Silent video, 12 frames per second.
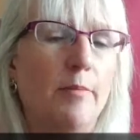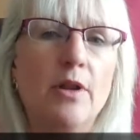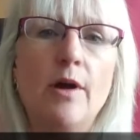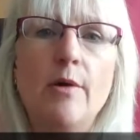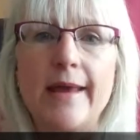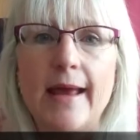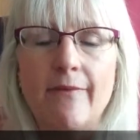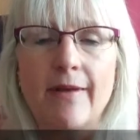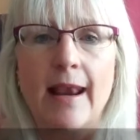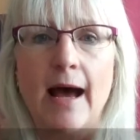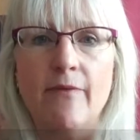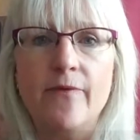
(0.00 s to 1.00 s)
below we have
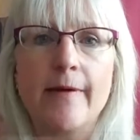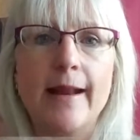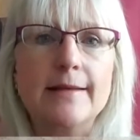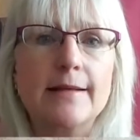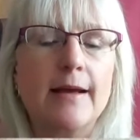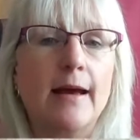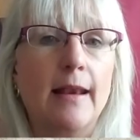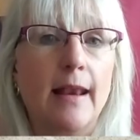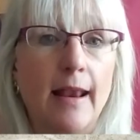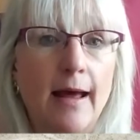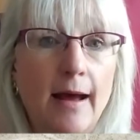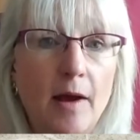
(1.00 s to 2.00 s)
la phonetica,
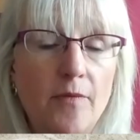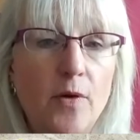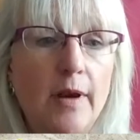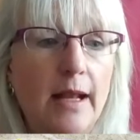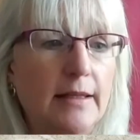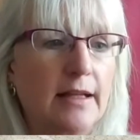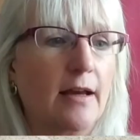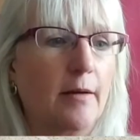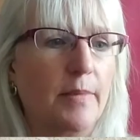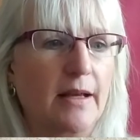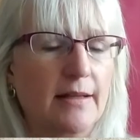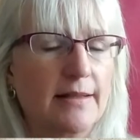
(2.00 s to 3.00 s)

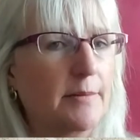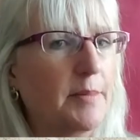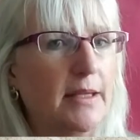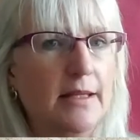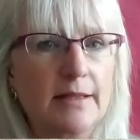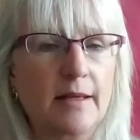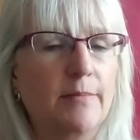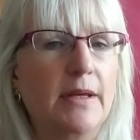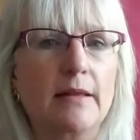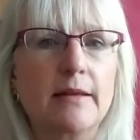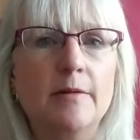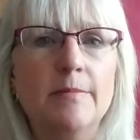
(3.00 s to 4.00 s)
because some of these can be a
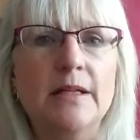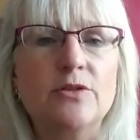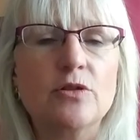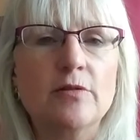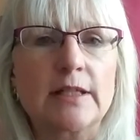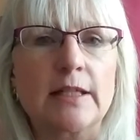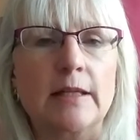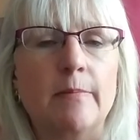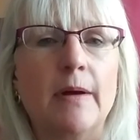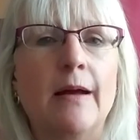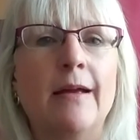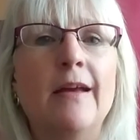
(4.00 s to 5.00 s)
little bit tricky,
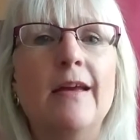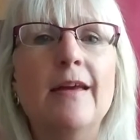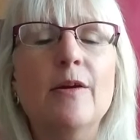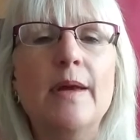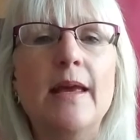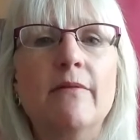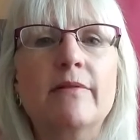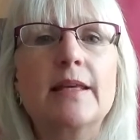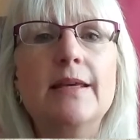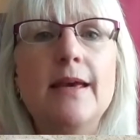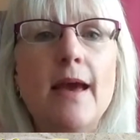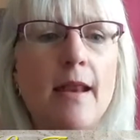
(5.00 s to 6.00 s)
but here we have
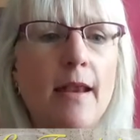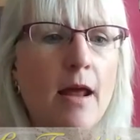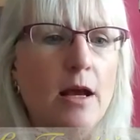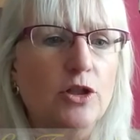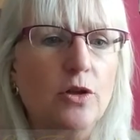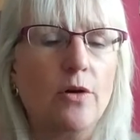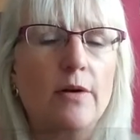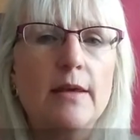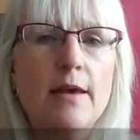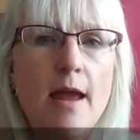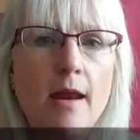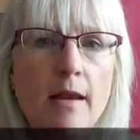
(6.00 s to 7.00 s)
quién. So
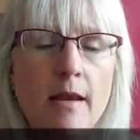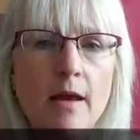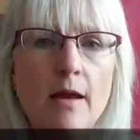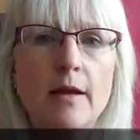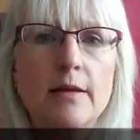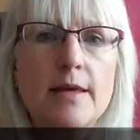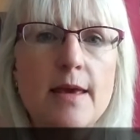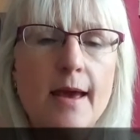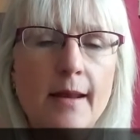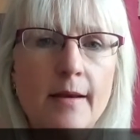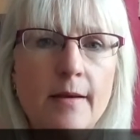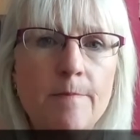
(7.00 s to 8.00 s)
quién,
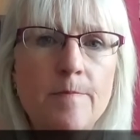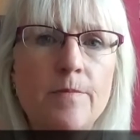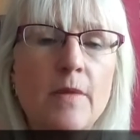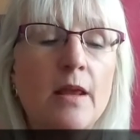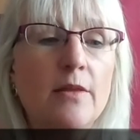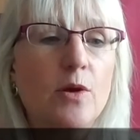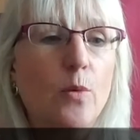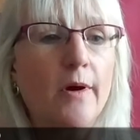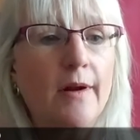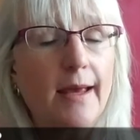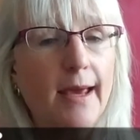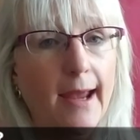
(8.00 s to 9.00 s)
quién, the
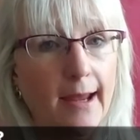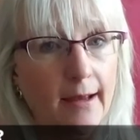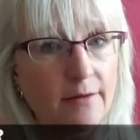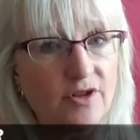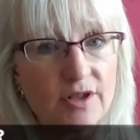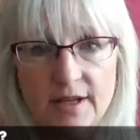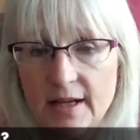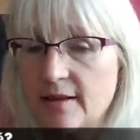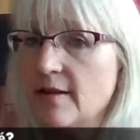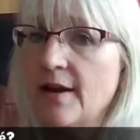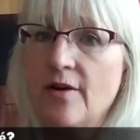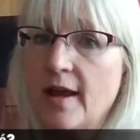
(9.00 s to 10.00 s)
word que, just like the
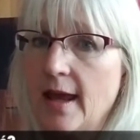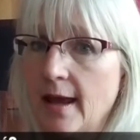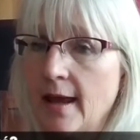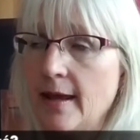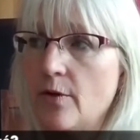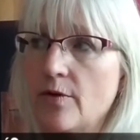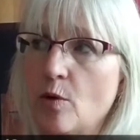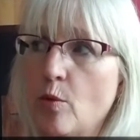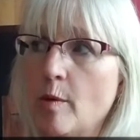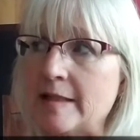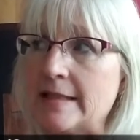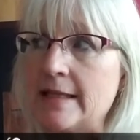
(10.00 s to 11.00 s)
letter K or the
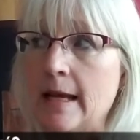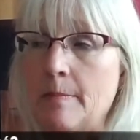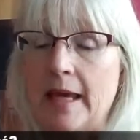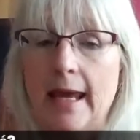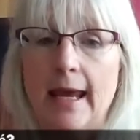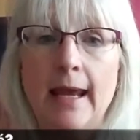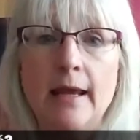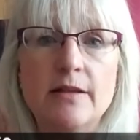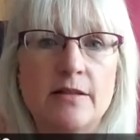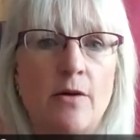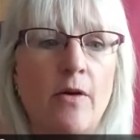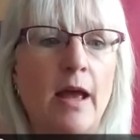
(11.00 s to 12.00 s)
woman's name K,
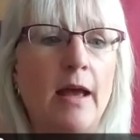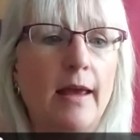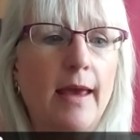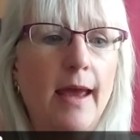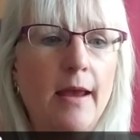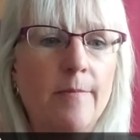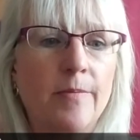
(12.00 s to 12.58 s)
so que.